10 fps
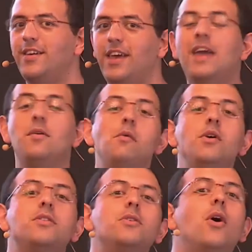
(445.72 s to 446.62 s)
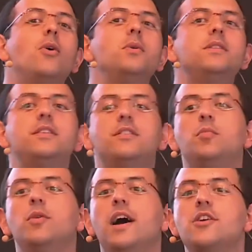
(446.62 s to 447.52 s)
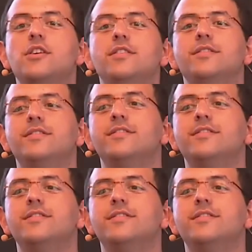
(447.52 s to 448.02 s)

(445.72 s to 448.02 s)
Anyone wants to go with this to production?